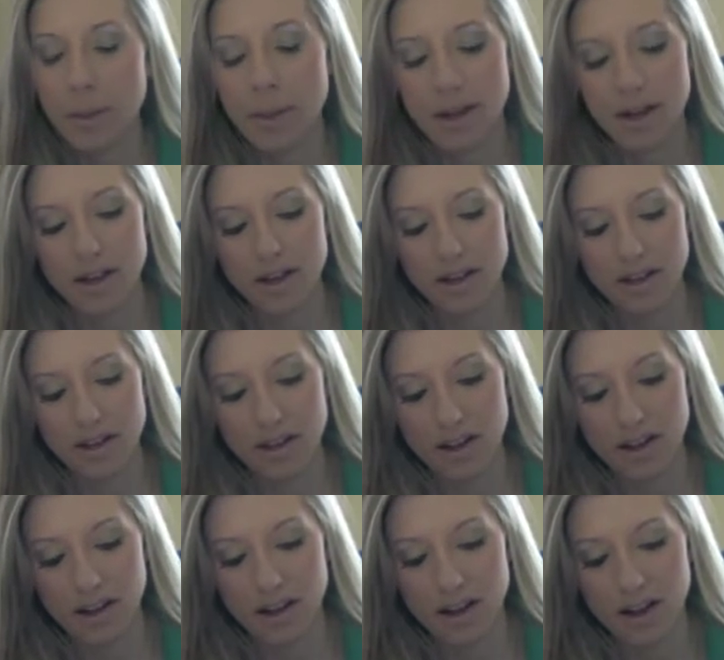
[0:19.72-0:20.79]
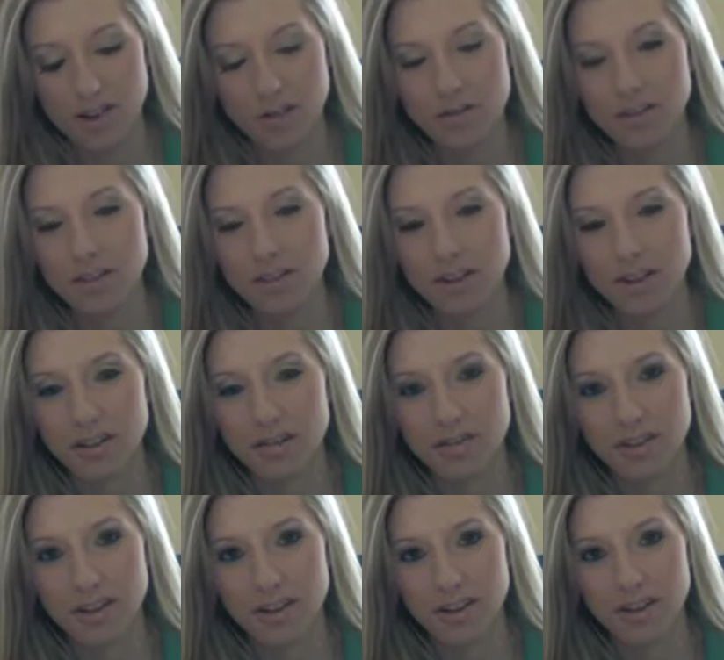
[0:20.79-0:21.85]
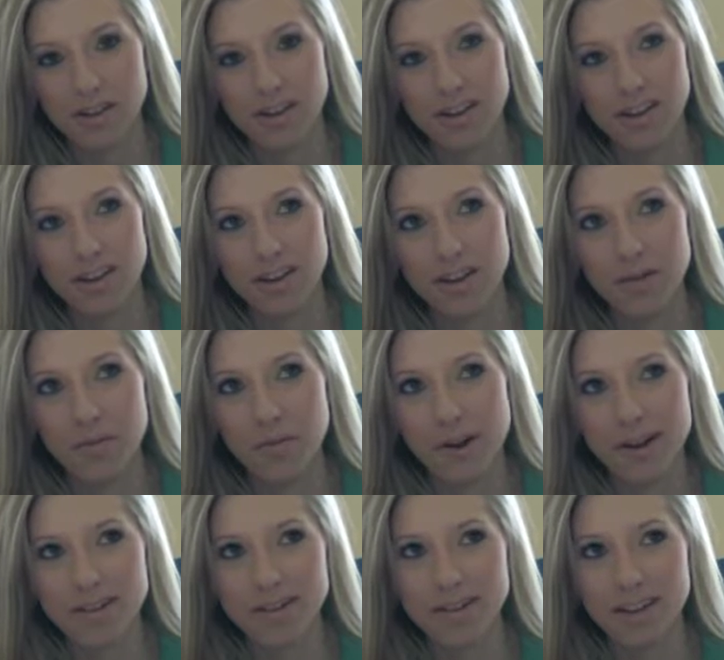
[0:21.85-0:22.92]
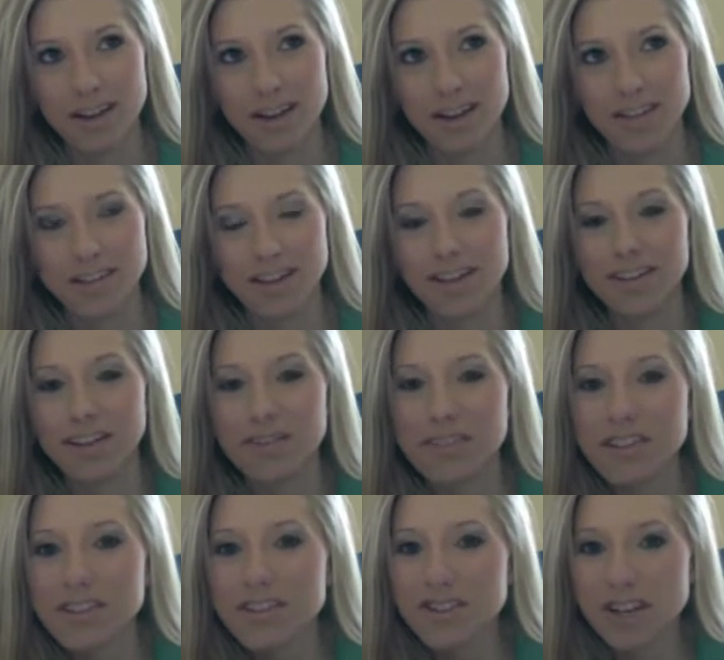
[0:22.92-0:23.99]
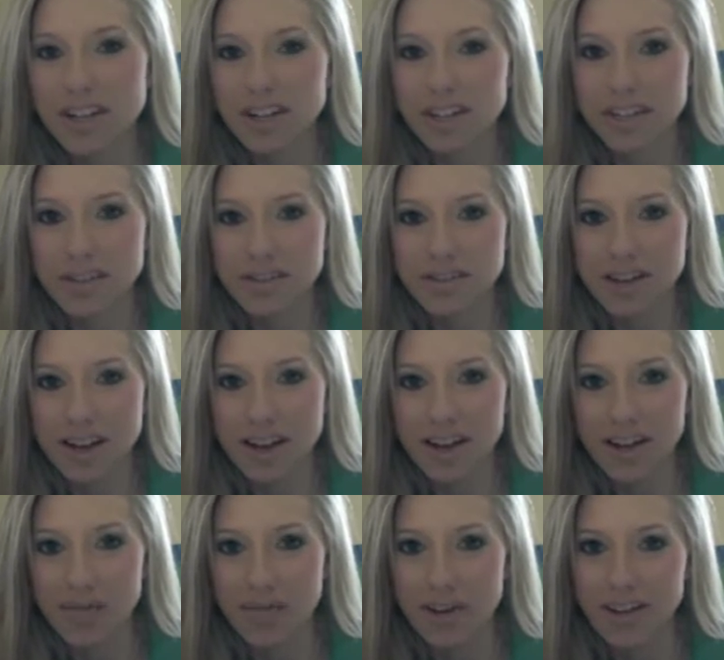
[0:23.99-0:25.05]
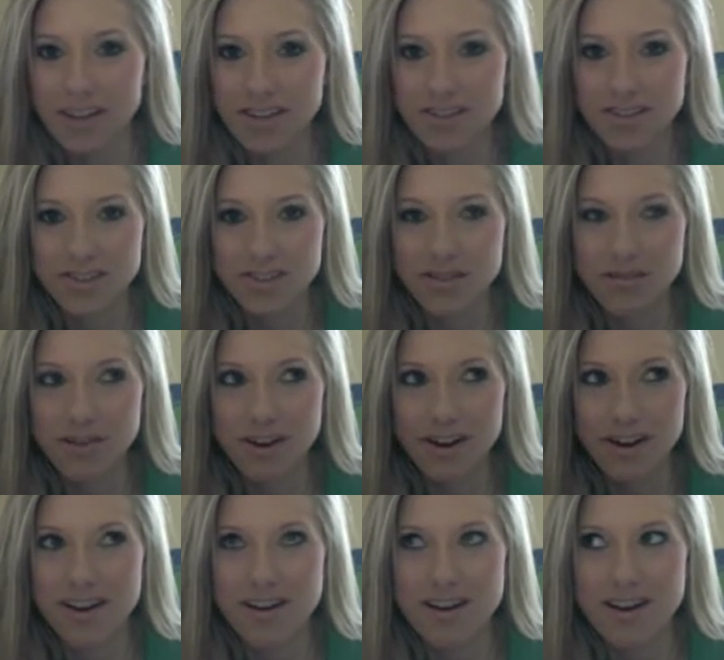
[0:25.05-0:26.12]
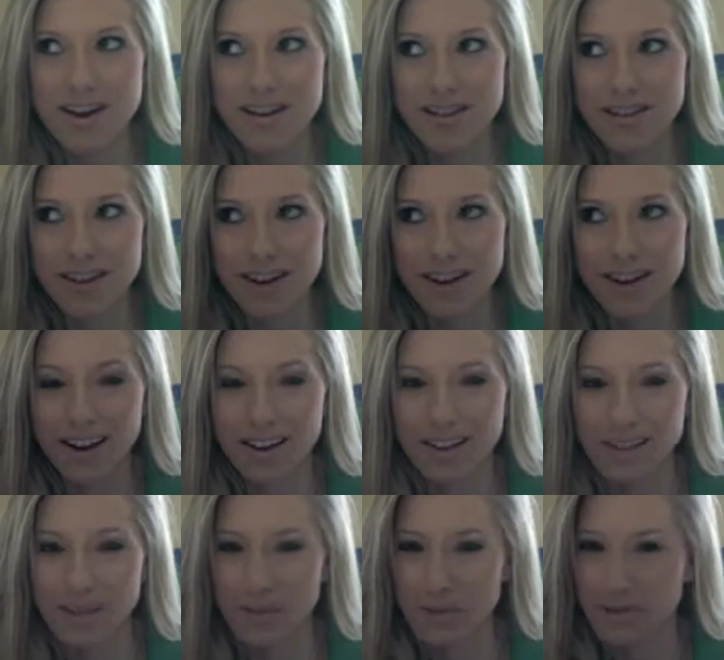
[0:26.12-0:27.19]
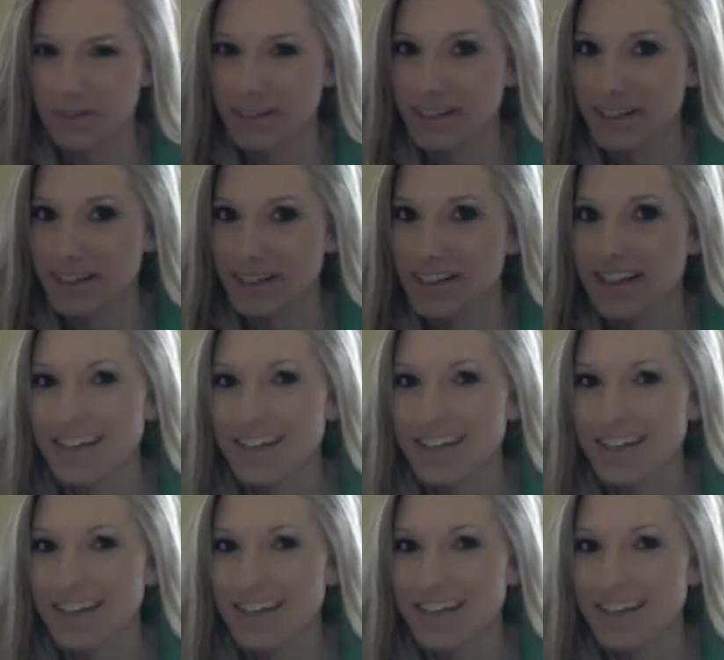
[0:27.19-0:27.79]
And I totally love that it went back to the 80s. I love that John Cusack managed to do another 80s movie.